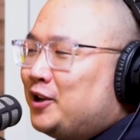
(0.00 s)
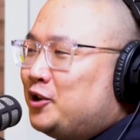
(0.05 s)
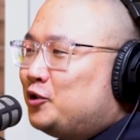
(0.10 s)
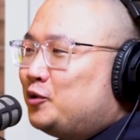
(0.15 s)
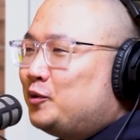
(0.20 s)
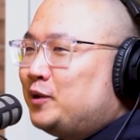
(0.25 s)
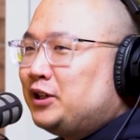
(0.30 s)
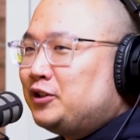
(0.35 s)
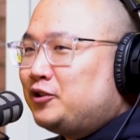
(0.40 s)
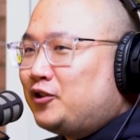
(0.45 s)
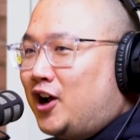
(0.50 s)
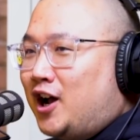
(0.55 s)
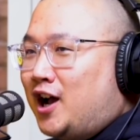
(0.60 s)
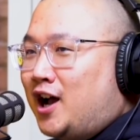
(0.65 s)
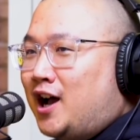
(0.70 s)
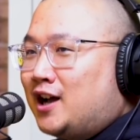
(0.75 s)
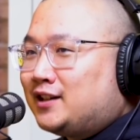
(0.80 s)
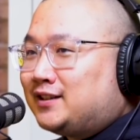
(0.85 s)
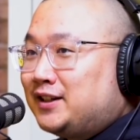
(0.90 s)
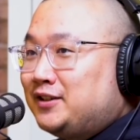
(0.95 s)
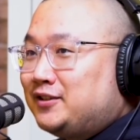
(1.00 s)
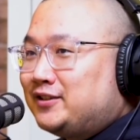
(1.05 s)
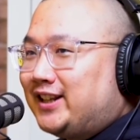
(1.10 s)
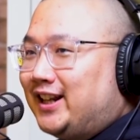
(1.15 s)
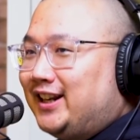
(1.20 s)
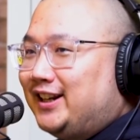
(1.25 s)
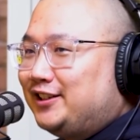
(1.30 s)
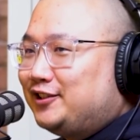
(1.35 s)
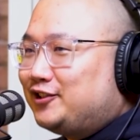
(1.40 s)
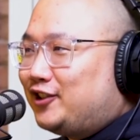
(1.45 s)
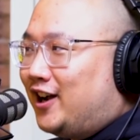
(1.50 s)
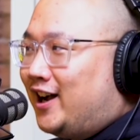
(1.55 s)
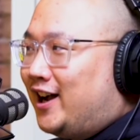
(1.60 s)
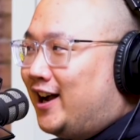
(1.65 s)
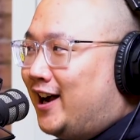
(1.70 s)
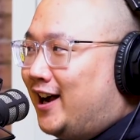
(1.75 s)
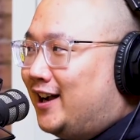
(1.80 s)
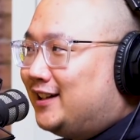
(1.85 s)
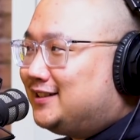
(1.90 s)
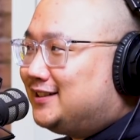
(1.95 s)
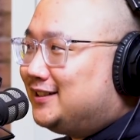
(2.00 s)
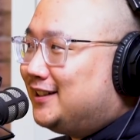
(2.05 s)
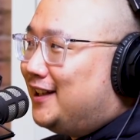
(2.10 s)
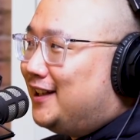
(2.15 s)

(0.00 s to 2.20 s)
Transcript: Are you doing drugs? Are you selling drugs?